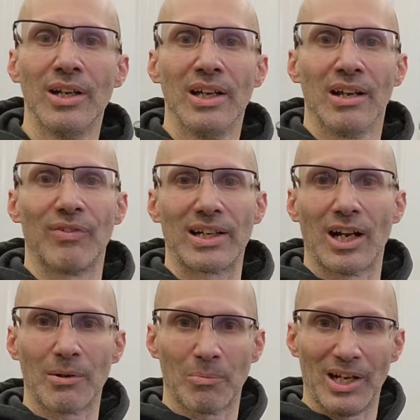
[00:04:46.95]
In fact,
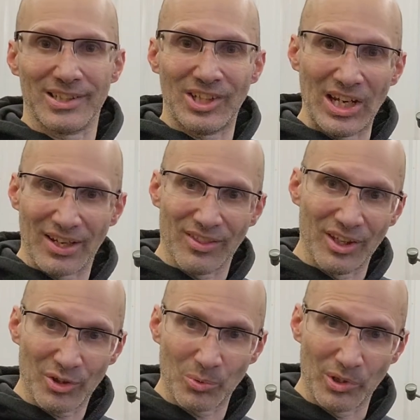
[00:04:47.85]
I'm going to probably take
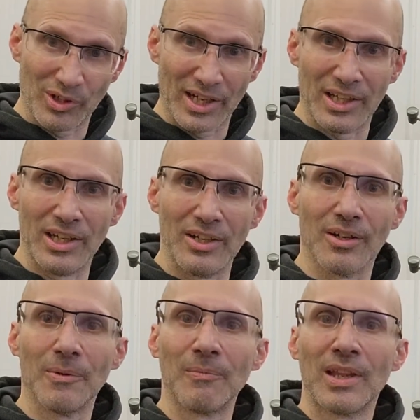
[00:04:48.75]
this one right
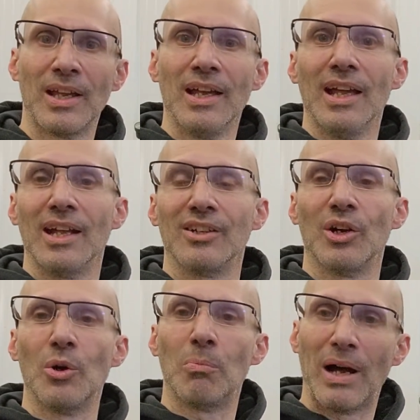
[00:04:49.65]
here and
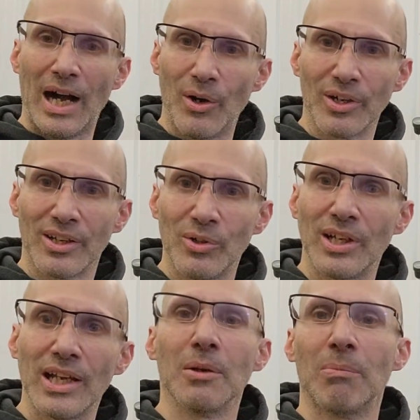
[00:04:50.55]
go powder, go
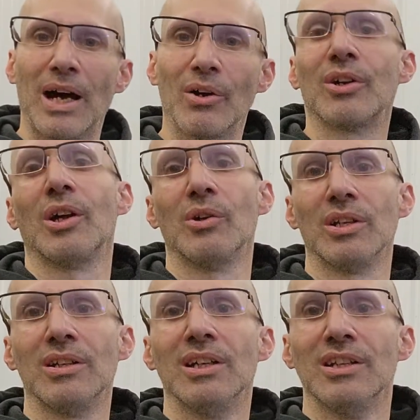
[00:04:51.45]
get it powder
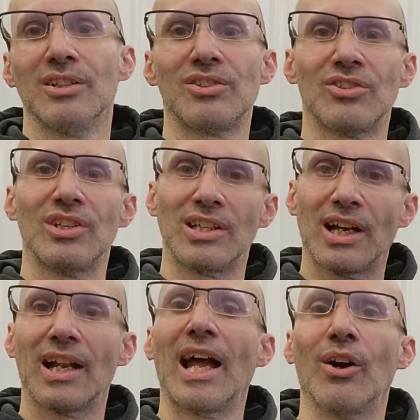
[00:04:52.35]
coated just to see
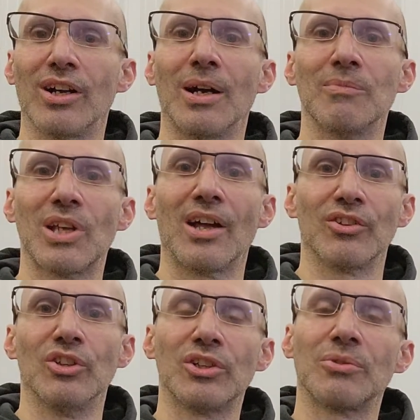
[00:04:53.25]
kind of how it comes out.
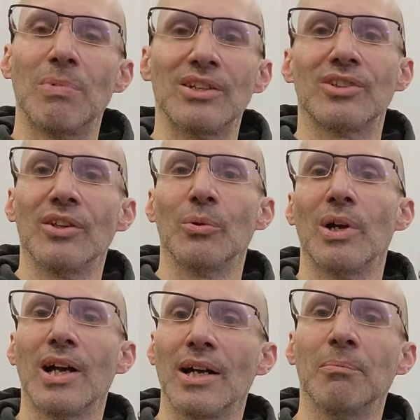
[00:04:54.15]
It looks based on the
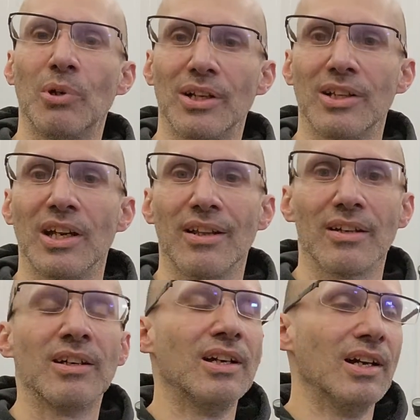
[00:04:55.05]
way I put it
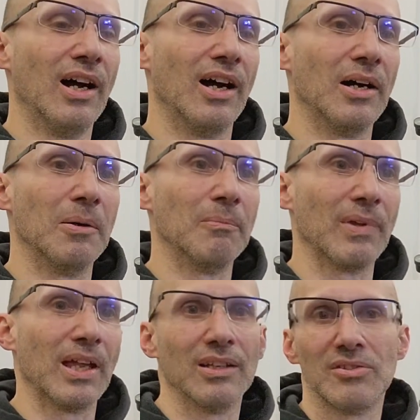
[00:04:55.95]
together um,
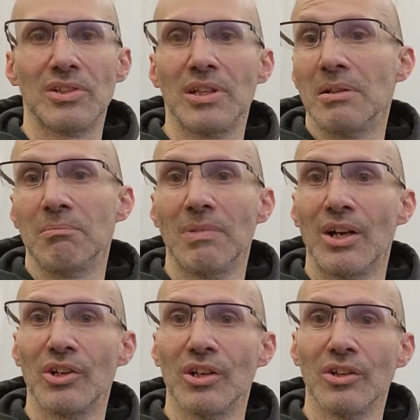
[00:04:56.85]
and see
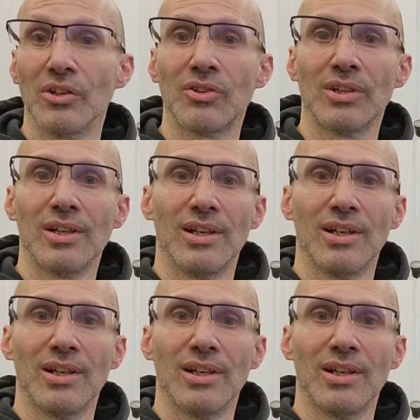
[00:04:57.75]
how good it looks.